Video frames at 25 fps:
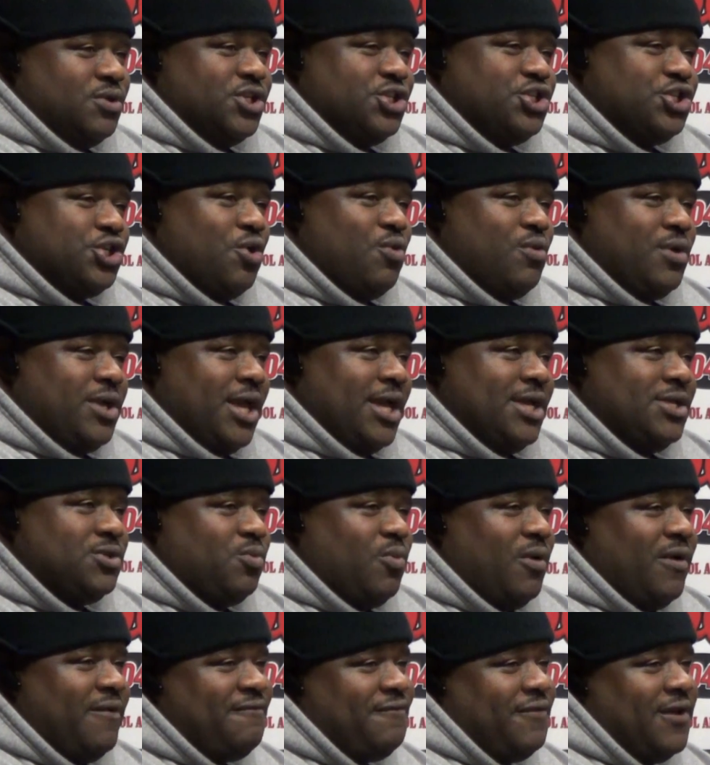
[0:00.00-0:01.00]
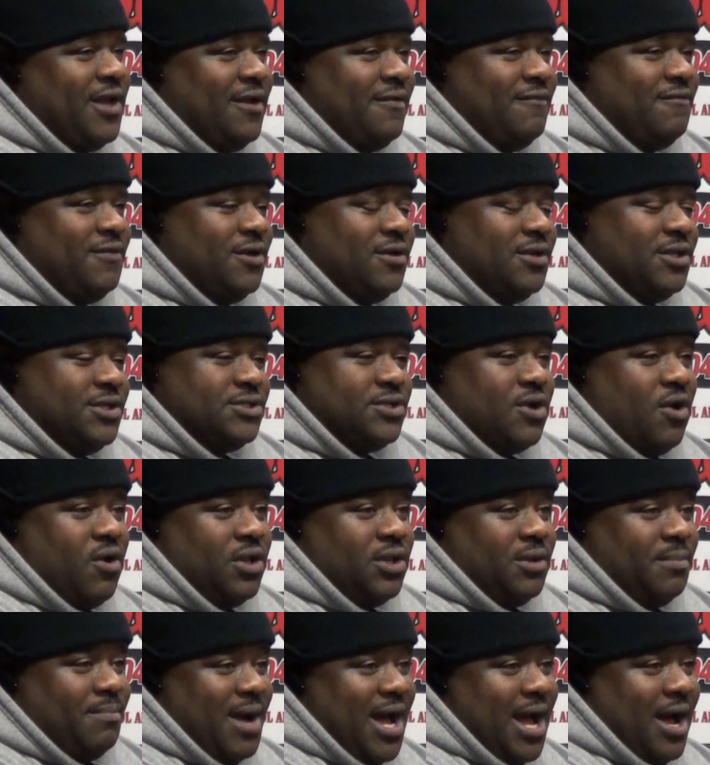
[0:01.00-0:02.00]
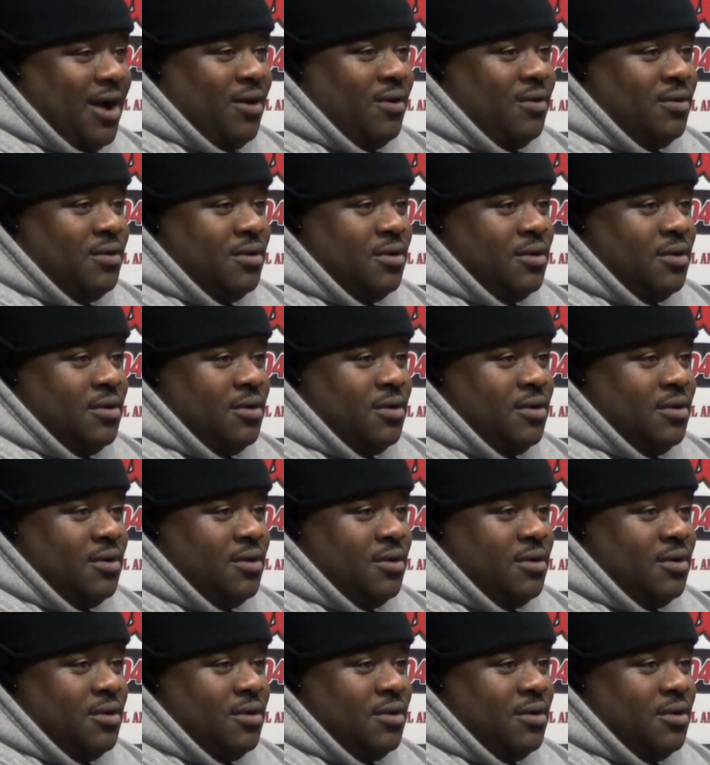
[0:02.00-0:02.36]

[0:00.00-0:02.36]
to showcase what Fayetteville is all about.